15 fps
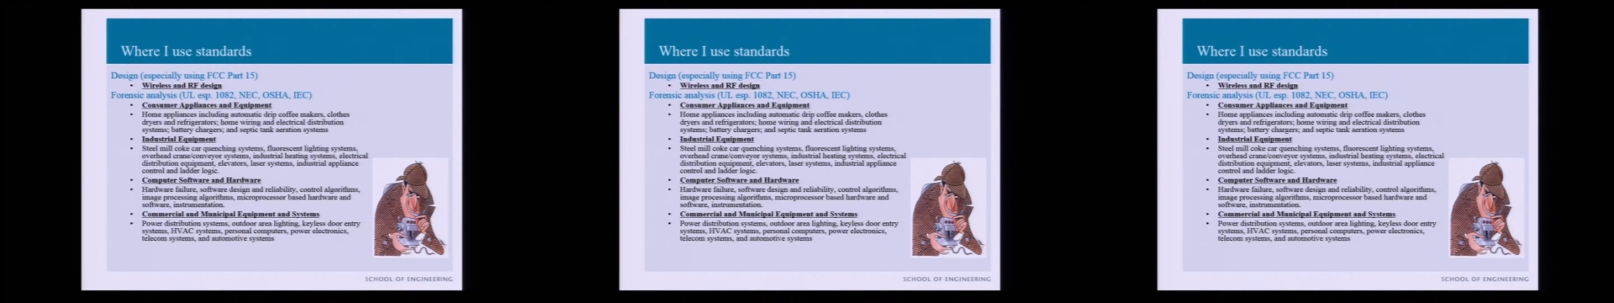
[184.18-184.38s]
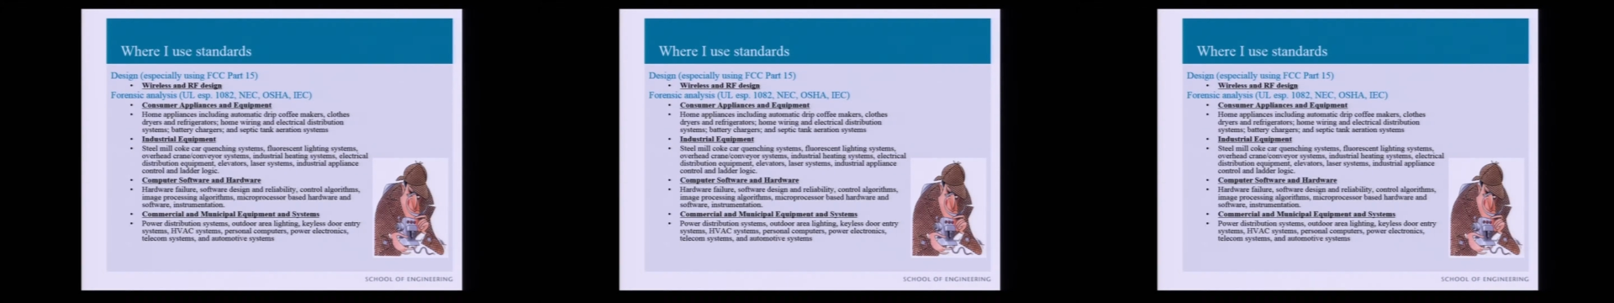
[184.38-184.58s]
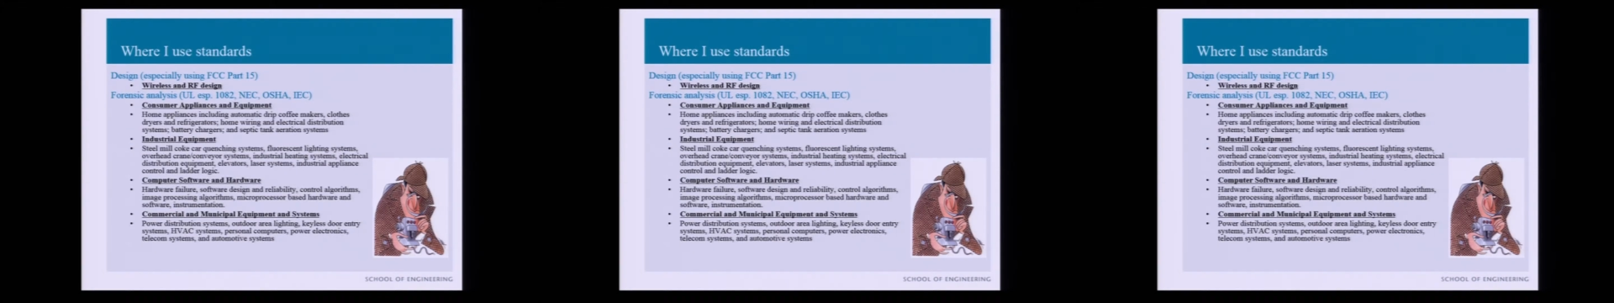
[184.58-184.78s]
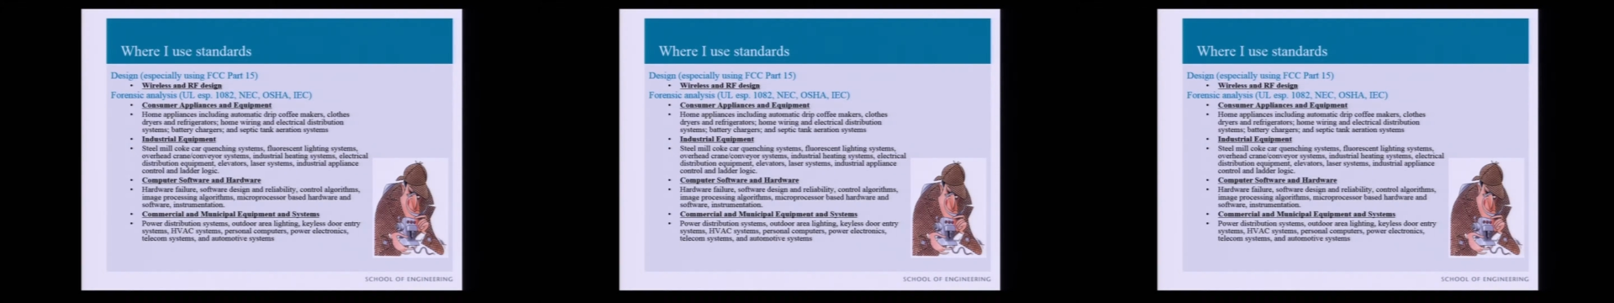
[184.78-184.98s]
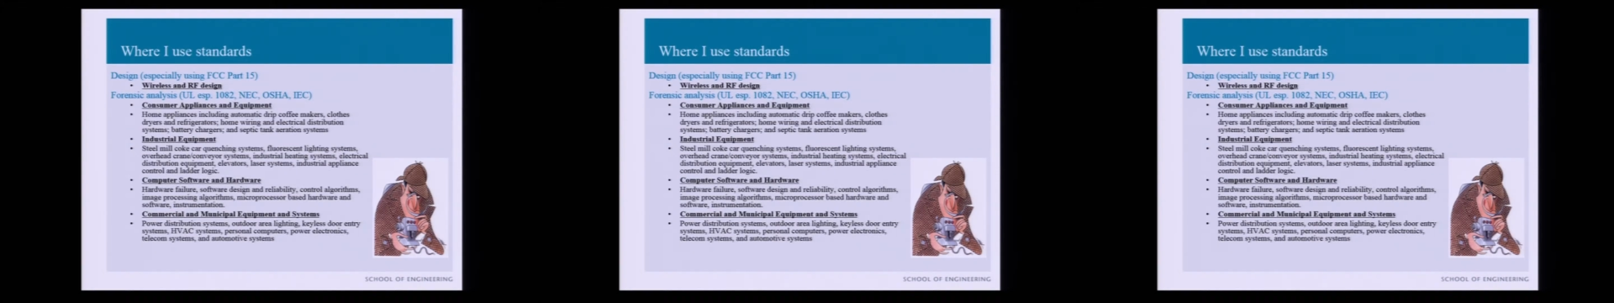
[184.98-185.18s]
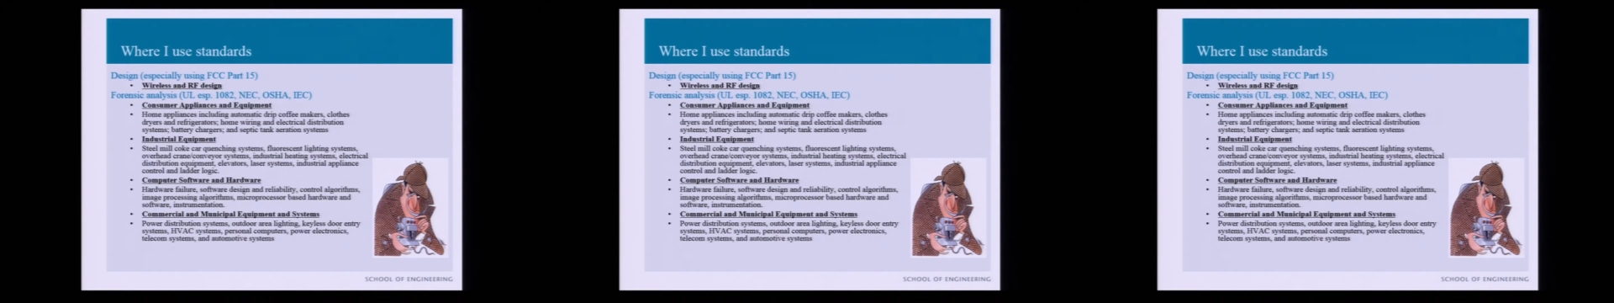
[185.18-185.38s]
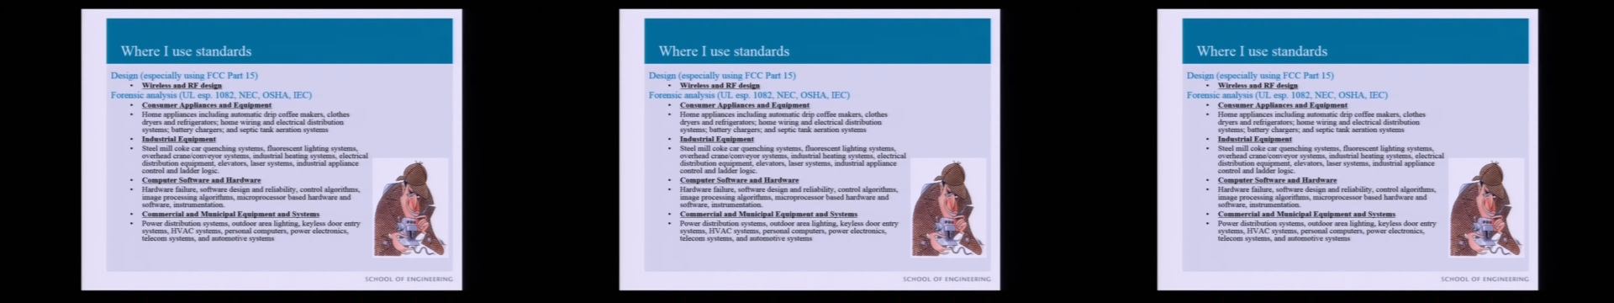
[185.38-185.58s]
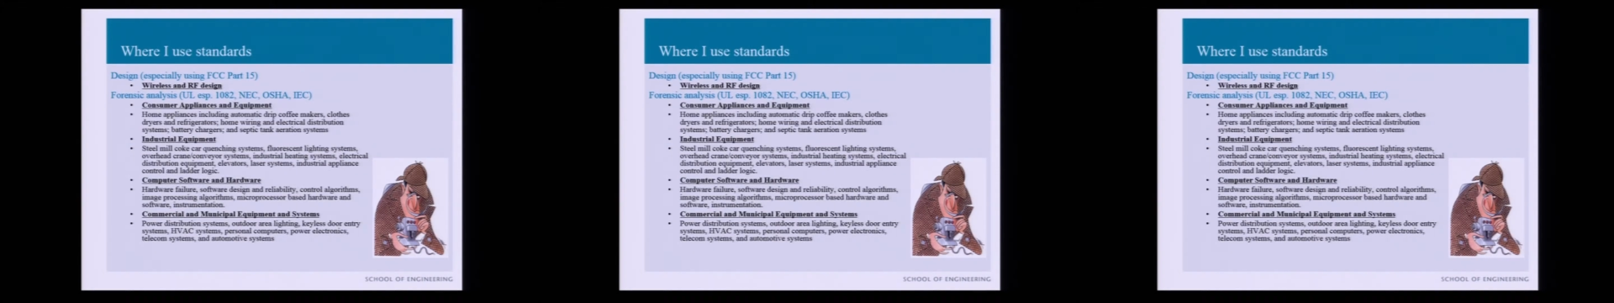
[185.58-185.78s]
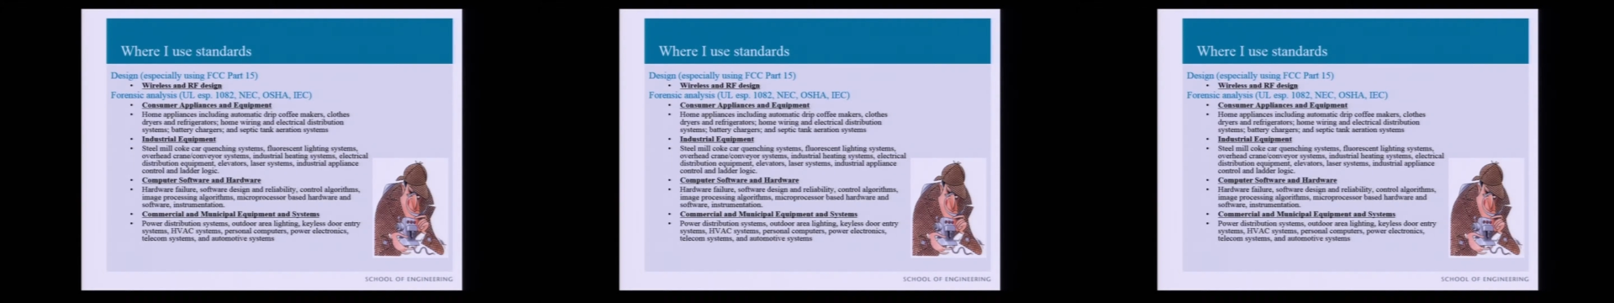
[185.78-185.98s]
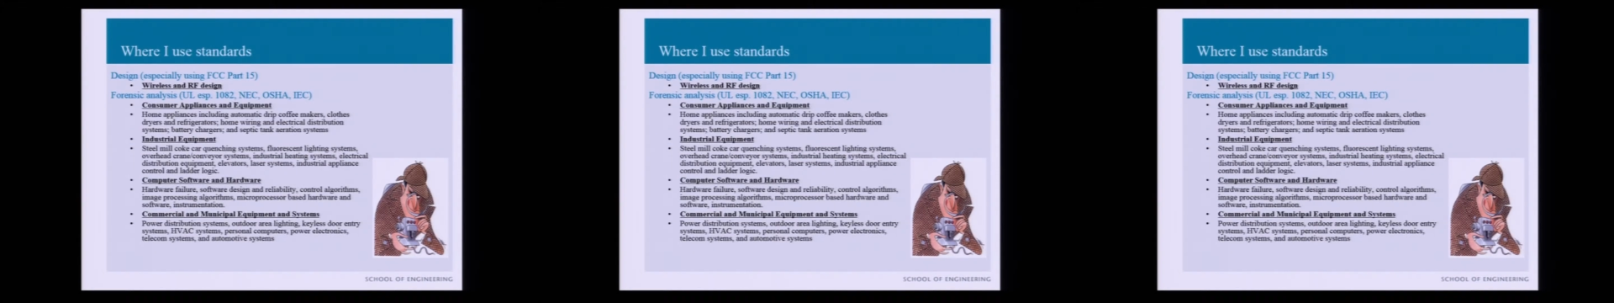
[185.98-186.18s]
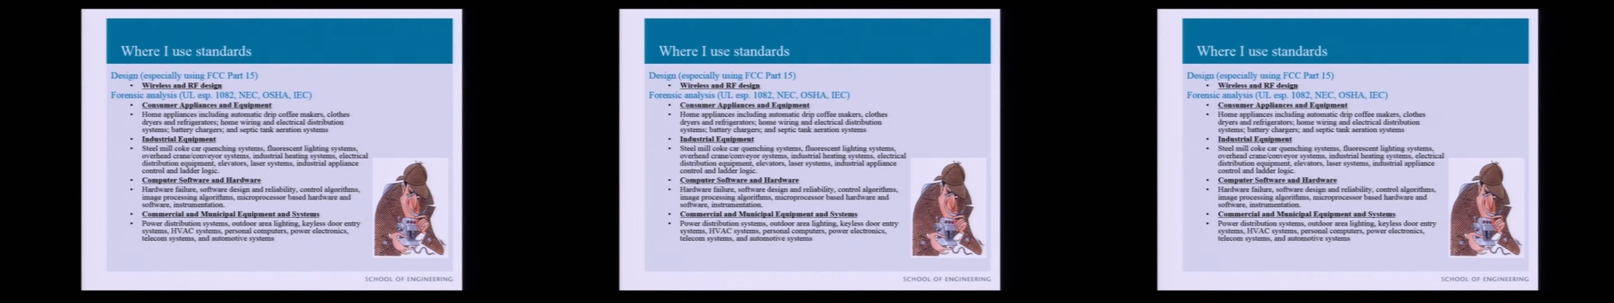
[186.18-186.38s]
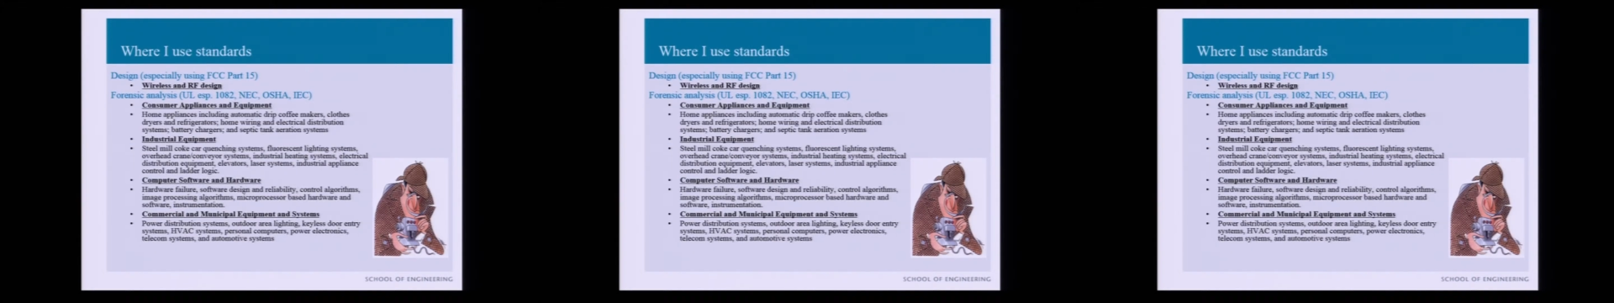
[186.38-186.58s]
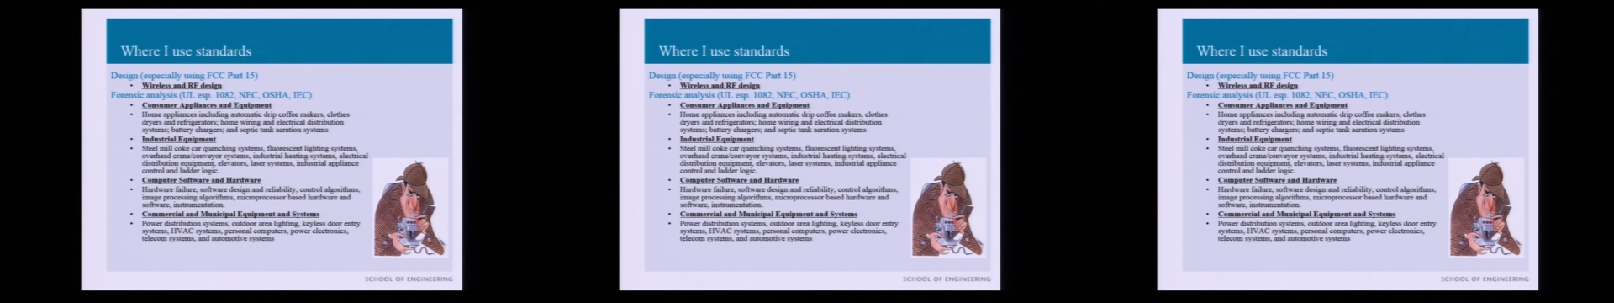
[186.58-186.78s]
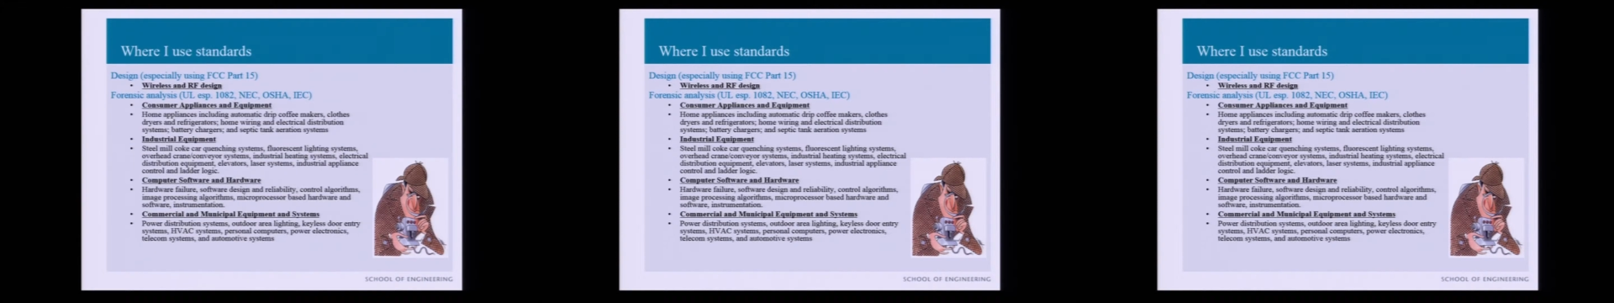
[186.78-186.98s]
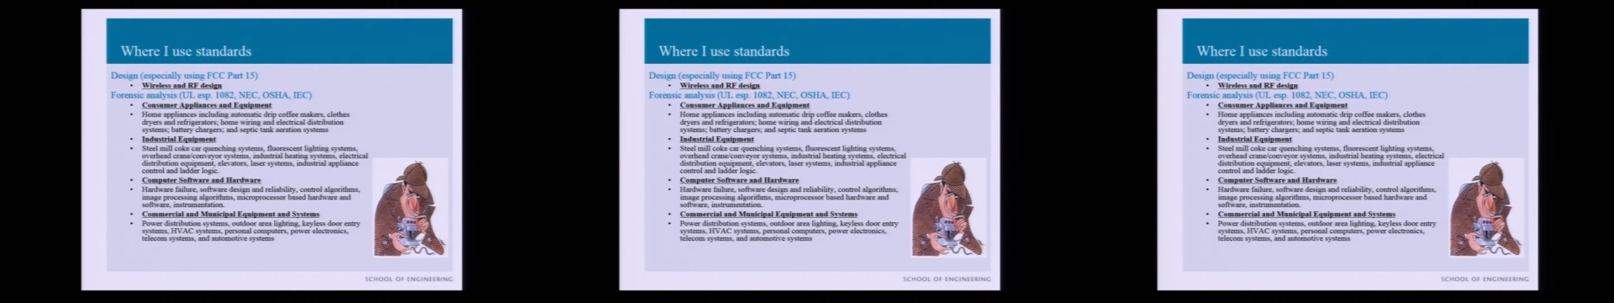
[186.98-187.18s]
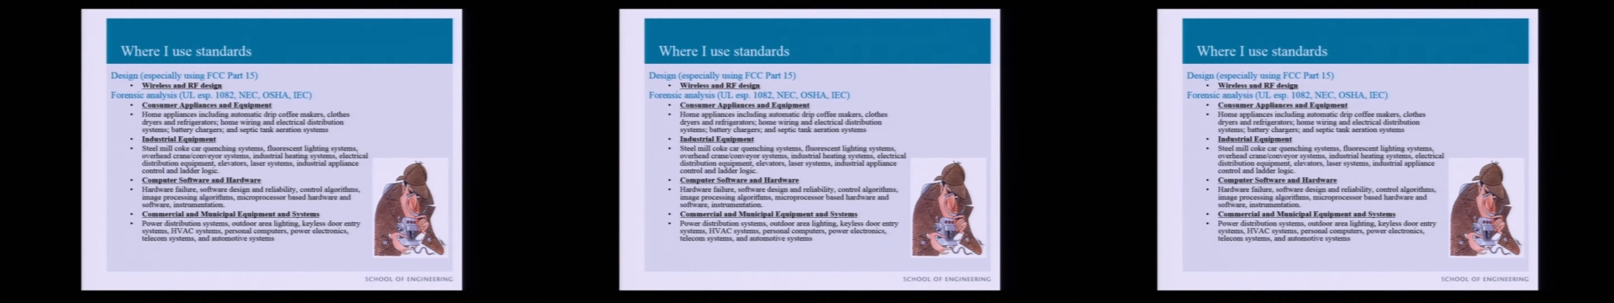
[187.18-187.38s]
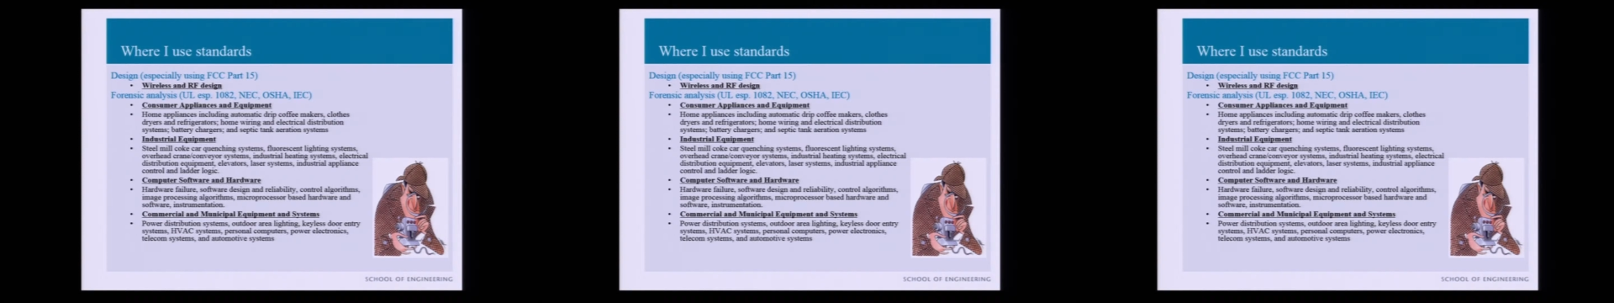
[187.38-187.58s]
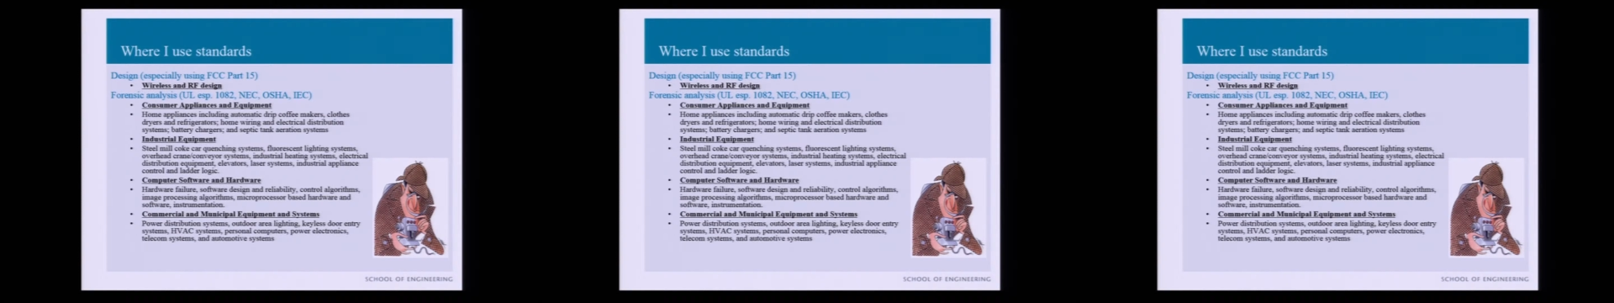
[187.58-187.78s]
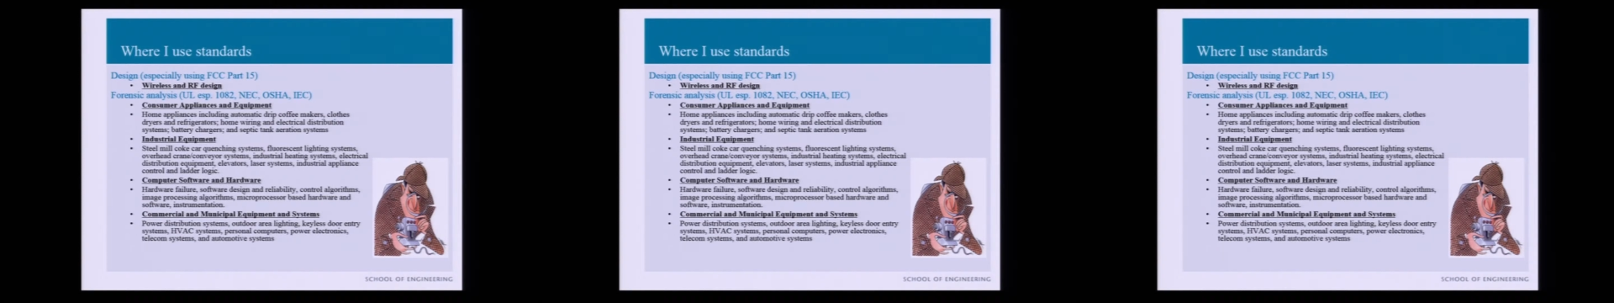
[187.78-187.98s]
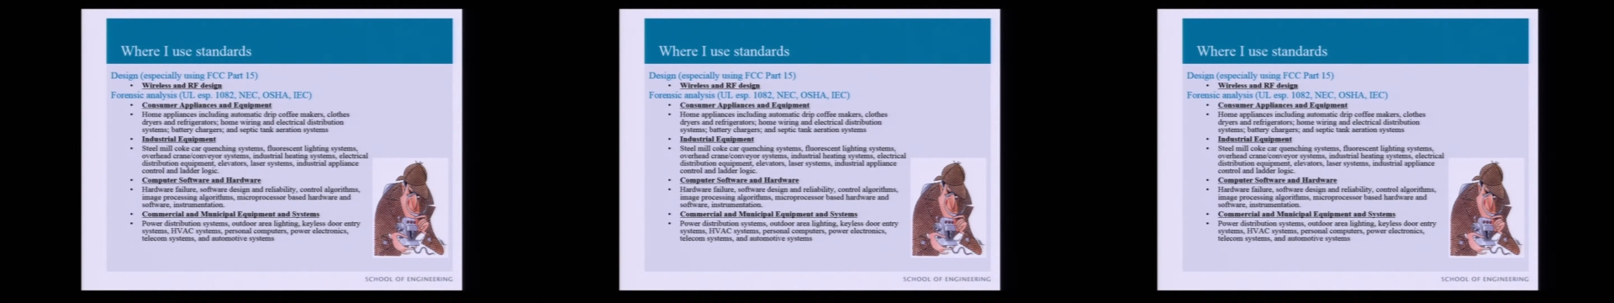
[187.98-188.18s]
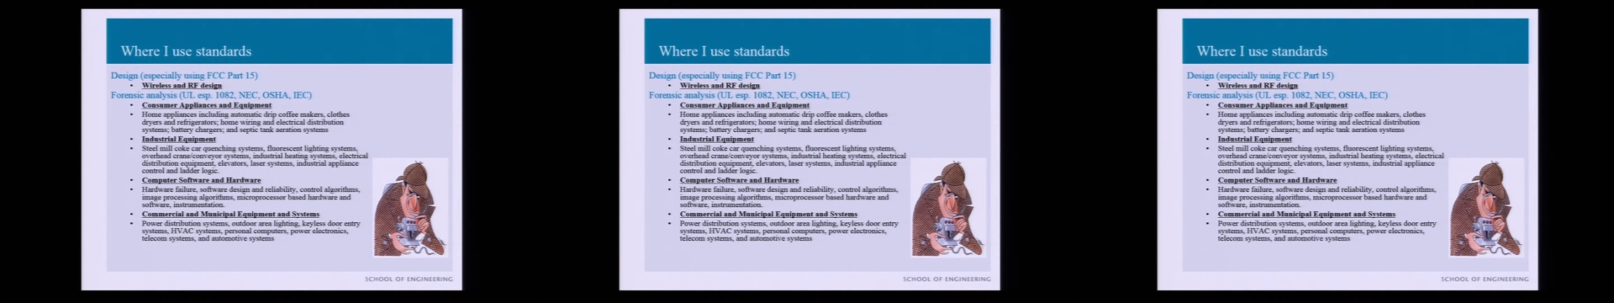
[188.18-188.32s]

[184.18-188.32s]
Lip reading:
[unreadable: no face in view]